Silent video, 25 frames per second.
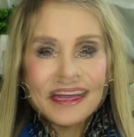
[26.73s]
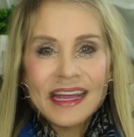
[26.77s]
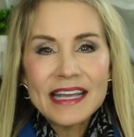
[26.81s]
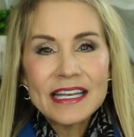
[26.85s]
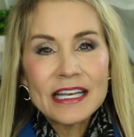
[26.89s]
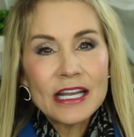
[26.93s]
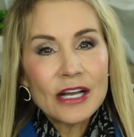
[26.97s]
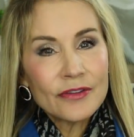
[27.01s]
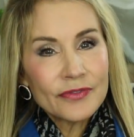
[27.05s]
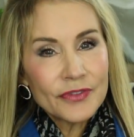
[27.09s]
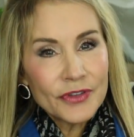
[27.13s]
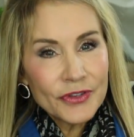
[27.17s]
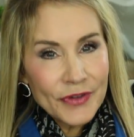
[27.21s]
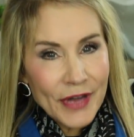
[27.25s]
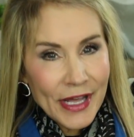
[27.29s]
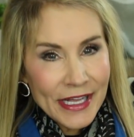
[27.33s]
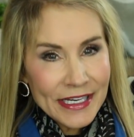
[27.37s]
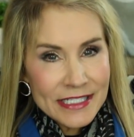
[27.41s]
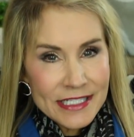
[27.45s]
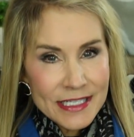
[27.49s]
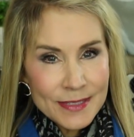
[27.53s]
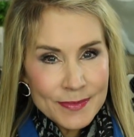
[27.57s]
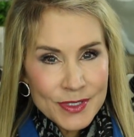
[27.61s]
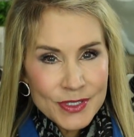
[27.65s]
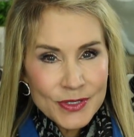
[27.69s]
Now, if you're not a
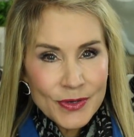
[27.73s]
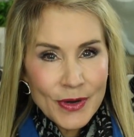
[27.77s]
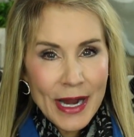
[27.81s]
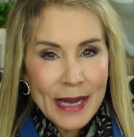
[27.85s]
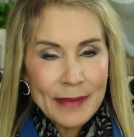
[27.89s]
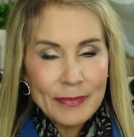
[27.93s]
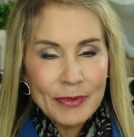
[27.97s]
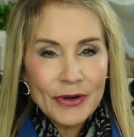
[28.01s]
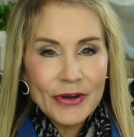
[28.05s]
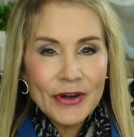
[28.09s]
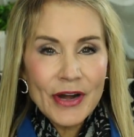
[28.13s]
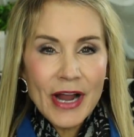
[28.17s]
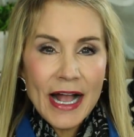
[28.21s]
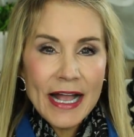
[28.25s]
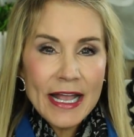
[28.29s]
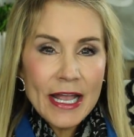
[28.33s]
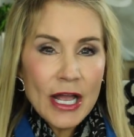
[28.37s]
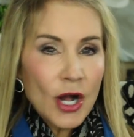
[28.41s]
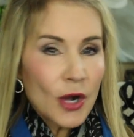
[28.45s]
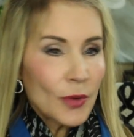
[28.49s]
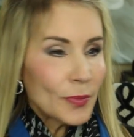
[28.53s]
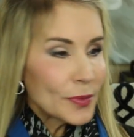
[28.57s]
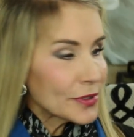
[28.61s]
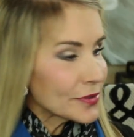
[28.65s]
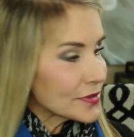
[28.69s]
subscriber, I
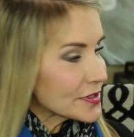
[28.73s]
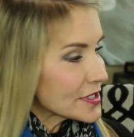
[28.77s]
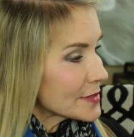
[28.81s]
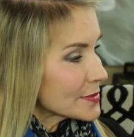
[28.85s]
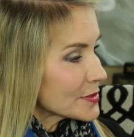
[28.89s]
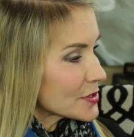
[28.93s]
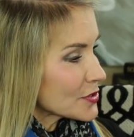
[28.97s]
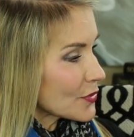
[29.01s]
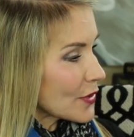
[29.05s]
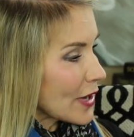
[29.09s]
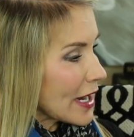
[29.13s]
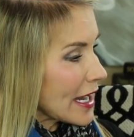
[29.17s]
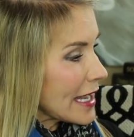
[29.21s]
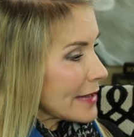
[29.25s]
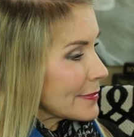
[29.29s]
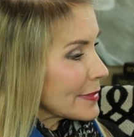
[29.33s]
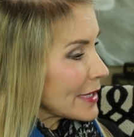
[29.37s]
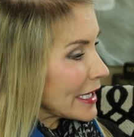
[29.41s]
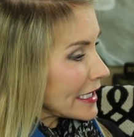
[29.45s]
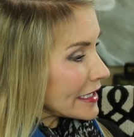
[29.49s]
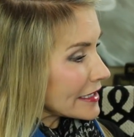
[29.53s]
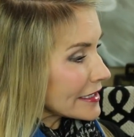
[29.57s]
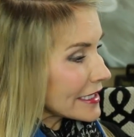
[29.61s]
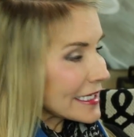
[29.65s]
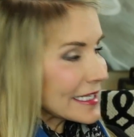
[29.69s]
hope you'll subscribe
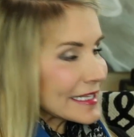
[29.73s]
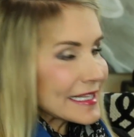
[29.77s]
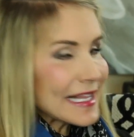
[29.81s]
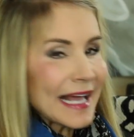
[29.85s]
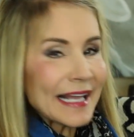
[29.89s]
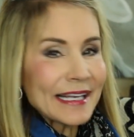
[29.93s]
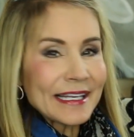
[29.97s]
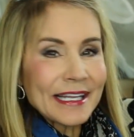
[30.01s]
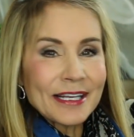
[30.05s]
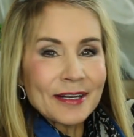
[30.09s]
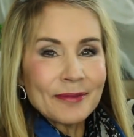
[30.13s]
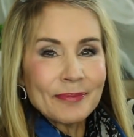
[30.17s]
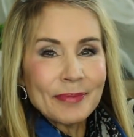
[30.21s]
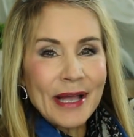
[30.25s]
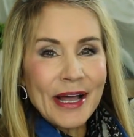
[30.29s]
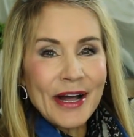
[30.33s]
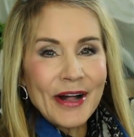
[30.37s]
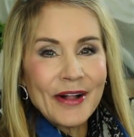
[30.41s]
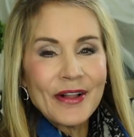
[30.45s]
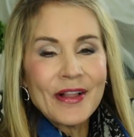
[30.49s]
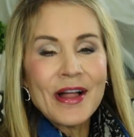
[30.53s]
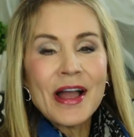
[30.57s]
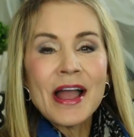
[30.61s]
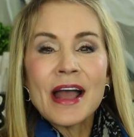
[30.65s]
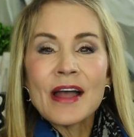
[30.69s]
and click that little
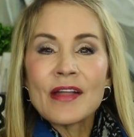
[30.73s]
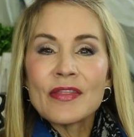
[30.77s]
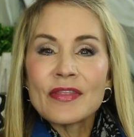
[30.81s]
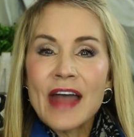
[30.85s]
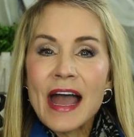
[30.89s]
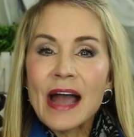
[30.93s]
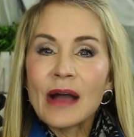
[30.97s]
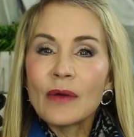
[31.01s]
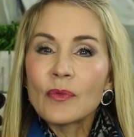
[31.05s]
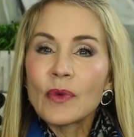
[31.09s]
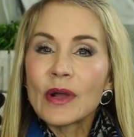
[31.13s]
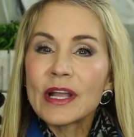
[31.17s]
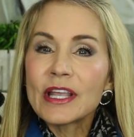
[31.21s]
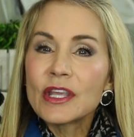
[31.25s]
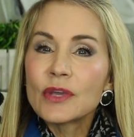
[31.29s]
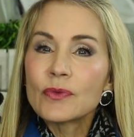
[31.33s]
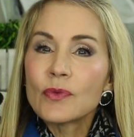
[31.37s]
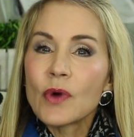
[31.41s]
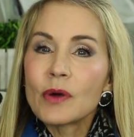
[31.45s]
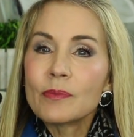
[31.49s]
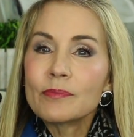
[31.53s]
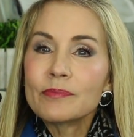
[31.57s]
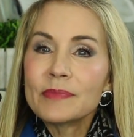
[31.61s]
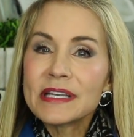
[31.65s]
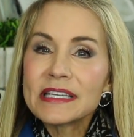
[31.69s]
bell. That way you
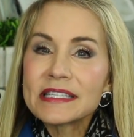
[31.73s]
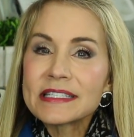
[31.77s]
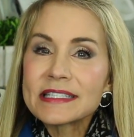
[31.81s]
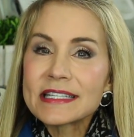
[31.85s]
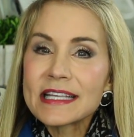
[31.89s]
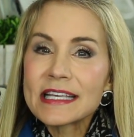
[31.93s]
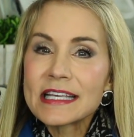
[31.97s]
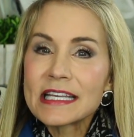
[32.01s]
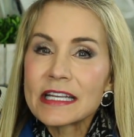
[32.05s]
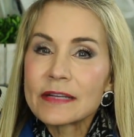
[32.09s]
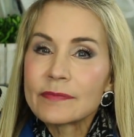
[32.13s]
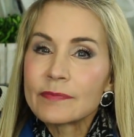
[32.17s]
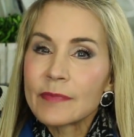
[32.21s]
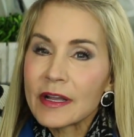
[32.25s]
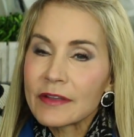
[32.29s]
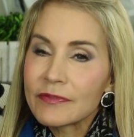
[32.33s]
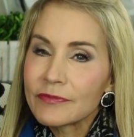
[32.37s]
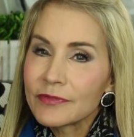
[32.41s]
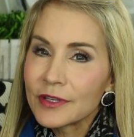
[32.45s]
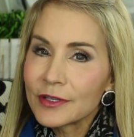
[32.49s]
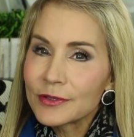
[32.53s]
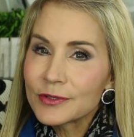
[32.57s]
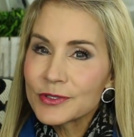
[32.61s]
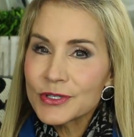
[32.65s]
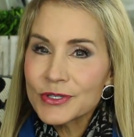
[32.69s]
won't miss any of my
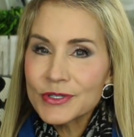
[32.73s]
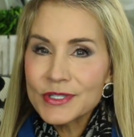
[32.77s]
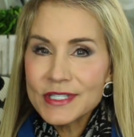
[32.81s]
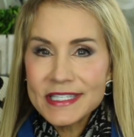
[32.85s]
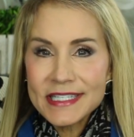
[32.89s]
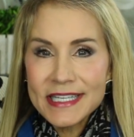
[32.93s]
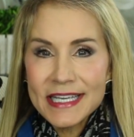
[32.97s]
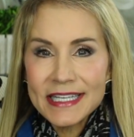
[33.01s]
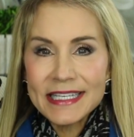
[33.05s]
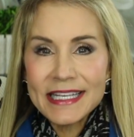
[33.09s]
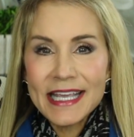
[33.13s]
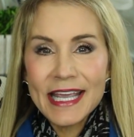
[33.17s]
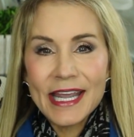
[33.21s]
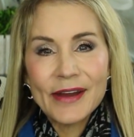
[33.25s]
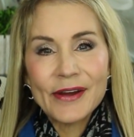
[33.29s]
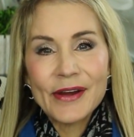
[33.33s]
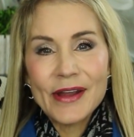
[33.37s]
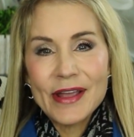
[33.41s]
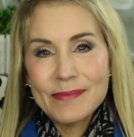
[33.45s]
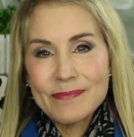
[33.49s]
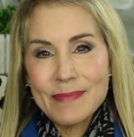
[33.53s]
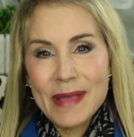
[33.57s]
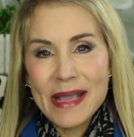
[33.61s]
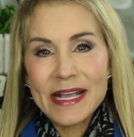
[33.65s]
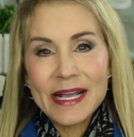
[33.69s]
future skincare
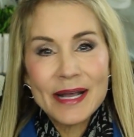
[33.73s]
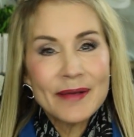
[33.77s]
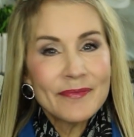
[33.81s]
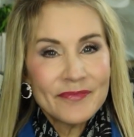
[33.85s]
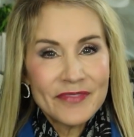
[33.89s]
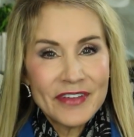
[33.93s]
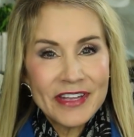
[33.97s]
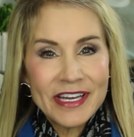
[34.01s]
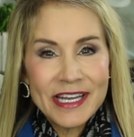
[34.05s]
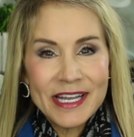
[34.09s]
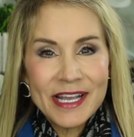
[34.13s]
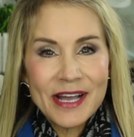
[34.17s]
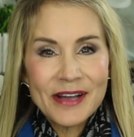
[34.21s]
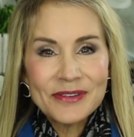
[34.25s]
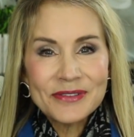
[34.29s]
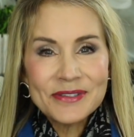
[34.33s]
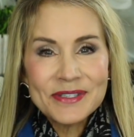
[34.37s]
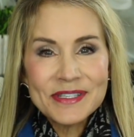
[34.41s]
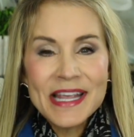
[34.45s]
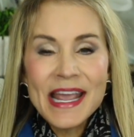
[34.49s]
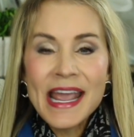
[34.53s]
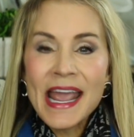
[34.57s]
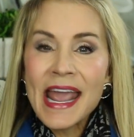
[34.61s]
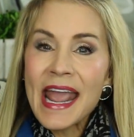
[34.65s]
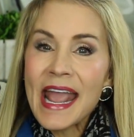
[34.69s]
and makeup videos.
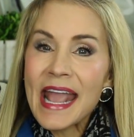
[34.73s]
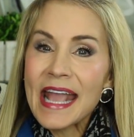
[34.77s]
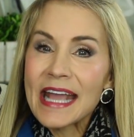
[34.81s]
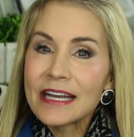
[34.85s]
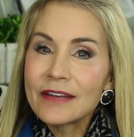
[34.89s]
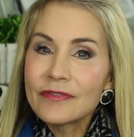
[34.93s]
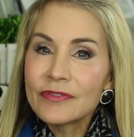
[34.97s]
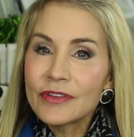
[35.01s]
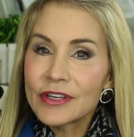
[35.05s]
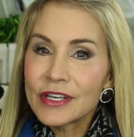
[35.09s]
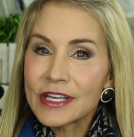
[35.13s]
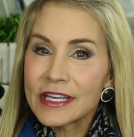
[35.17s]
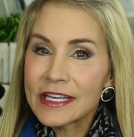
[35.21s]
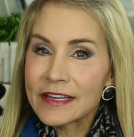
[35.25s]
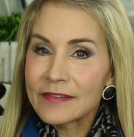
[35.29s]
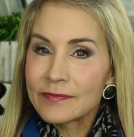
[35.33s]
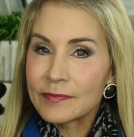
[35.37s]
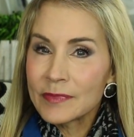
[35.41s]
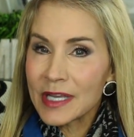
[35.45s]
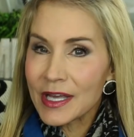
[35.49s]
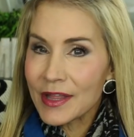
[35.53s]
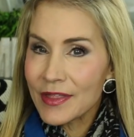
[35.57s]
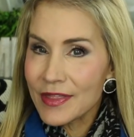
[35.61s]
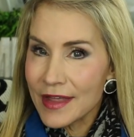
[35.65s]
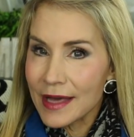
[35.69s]
And if you could give
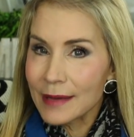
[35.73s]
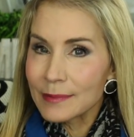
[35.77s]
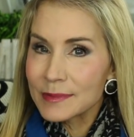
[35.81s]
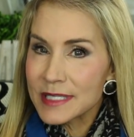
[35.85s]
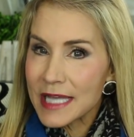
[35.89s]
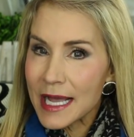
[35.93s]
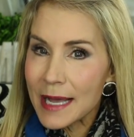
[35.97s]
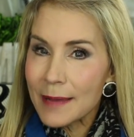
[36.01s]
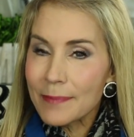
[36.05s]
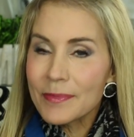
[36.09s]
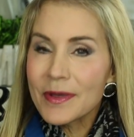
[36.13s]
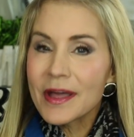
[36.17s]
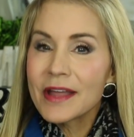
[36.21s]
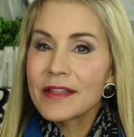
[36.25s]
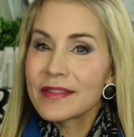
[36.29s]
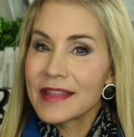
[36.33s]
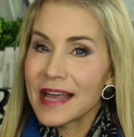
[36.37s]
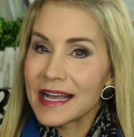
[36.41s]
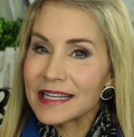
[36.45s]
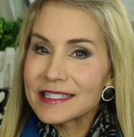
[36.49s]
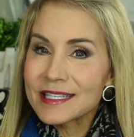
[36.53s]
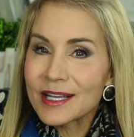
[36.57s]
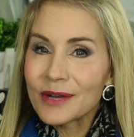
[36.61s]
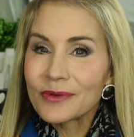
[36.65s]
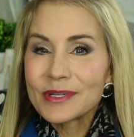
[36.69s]
me a thumbs up,
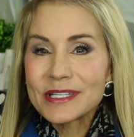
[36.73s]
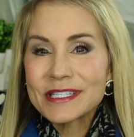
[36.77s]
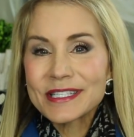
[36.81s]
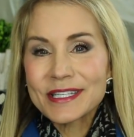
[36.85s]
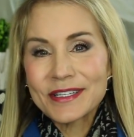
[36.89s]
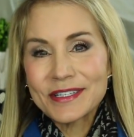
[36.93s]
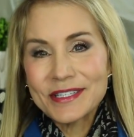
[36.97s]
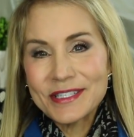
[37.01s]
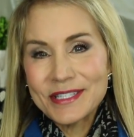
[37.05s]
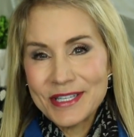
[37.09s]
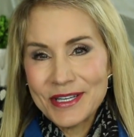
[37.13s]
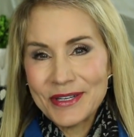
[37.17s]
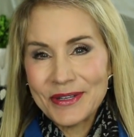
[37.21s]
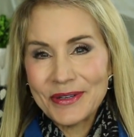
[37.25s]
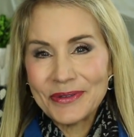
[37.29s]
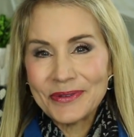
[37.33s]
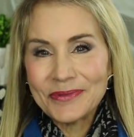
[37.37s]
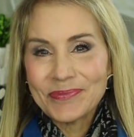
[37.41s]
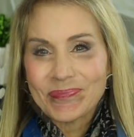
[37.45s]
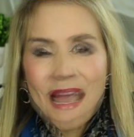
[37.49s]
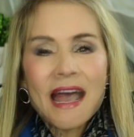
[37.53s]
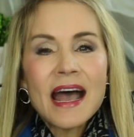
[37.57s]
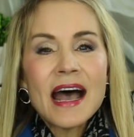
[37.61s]
that's always good too.